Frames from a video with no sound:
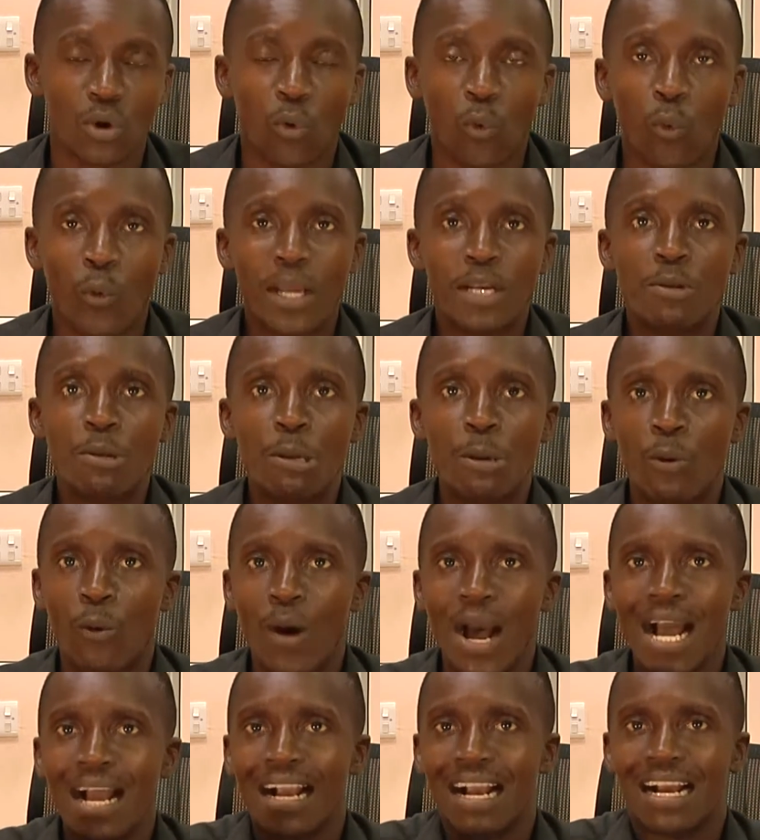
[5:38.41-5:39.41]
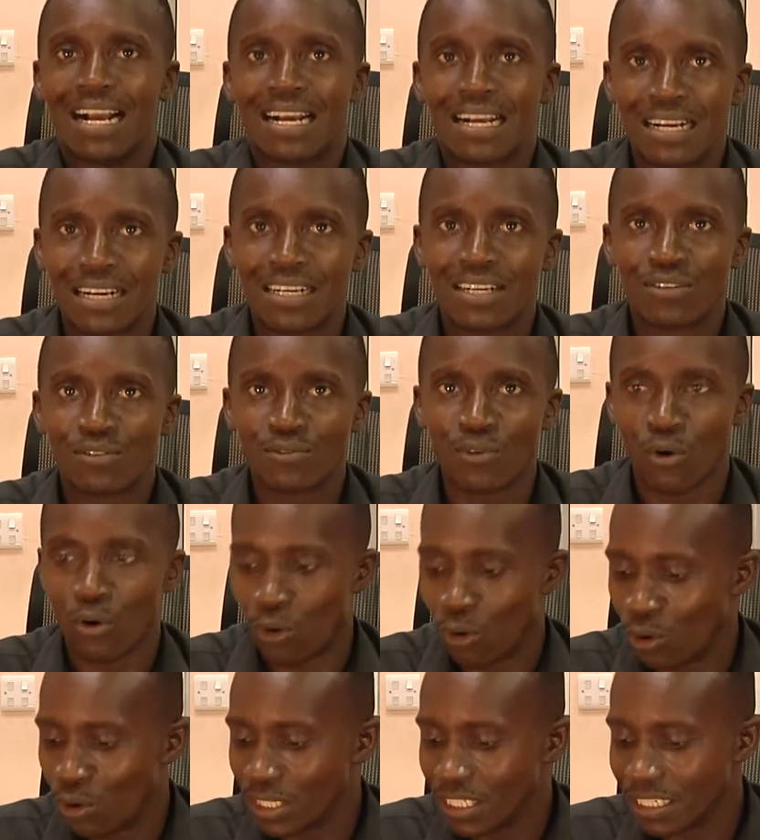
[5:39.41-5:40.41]
When we work for
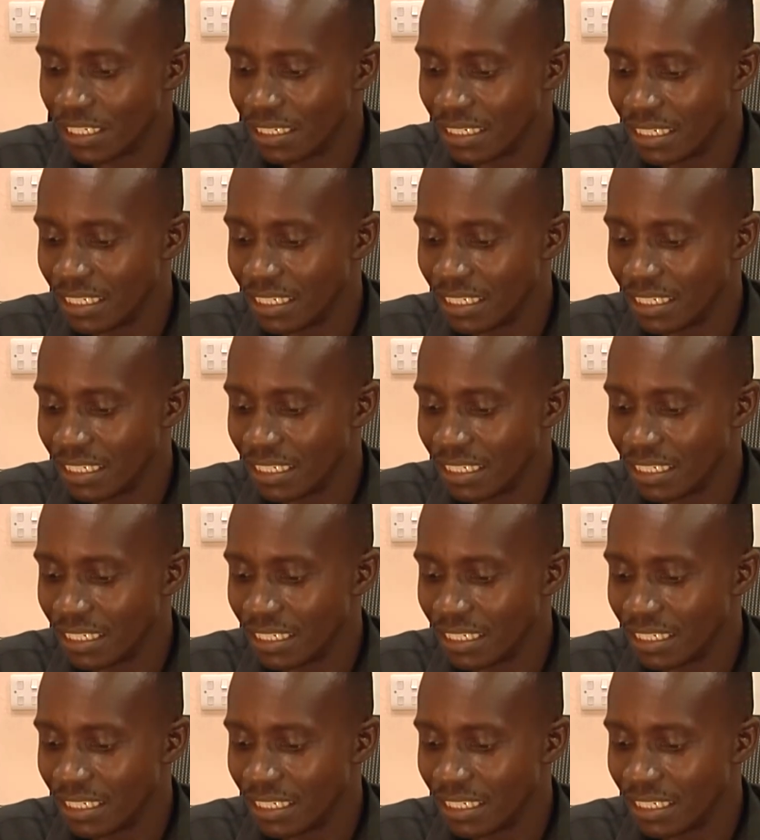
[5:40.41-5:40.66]
God,